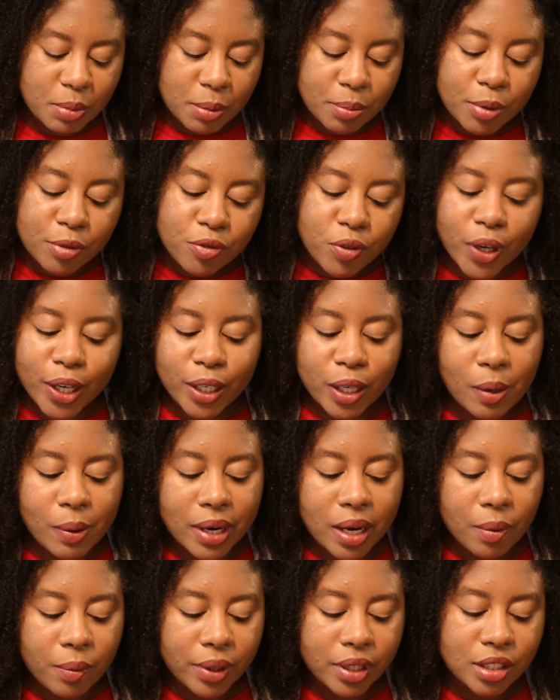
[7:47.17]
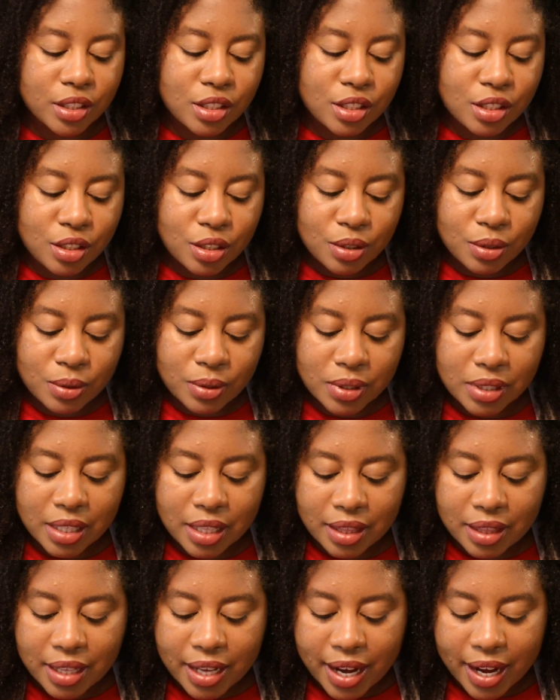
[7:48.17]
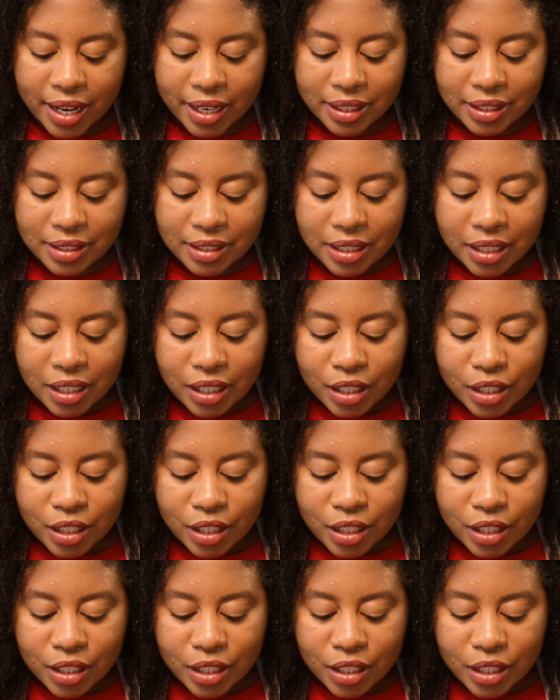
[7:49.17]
But before I go in, I wanted to use that.